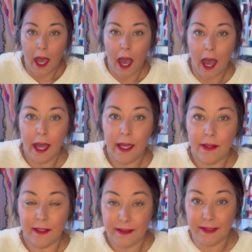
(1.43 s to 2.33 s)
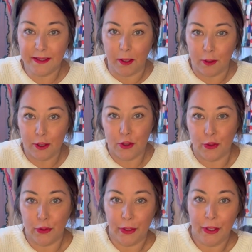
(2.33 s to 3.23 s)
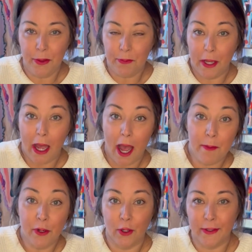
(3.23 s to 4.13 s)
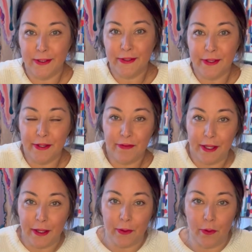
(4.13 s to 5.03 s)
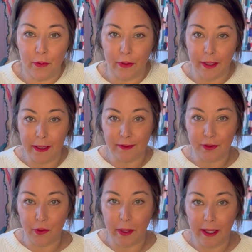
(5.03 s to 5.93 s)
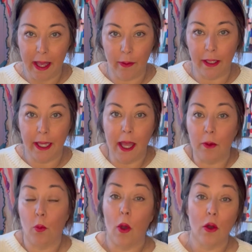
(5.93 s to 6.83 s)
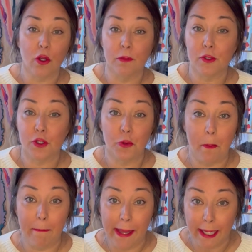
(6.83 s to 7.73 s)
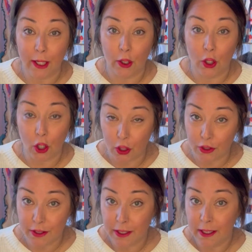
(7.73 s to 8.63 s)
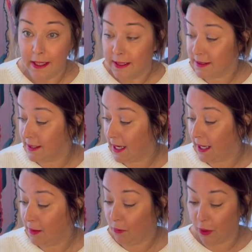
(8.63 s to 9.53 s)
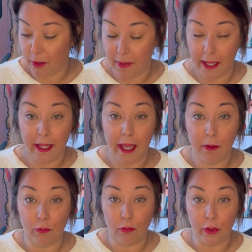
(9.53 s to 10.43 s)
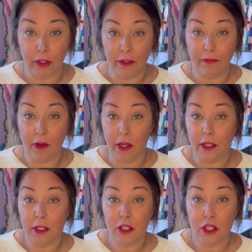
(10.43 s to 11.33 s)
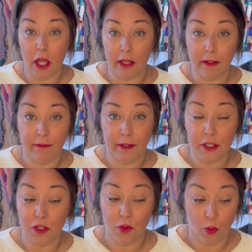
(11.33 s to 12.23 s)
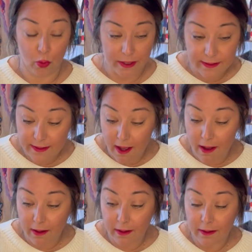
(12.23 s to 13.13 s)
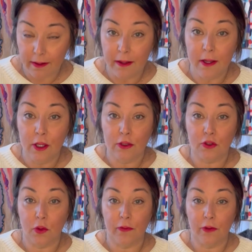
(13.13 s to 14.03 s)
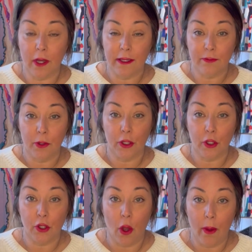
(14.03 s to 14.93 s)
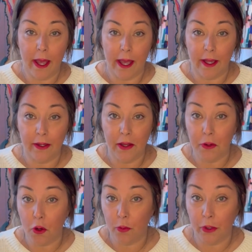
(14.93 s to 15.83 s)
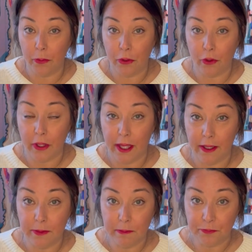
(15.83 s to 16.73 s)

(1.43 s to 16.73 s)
Hi, this is Sarah Shirley. I'm an artist living locally in Steuben County, and welcome to Make Art. Today, we're going to make a really fun jellyfish windsock. So if you guys want to go ahead and open up your kit,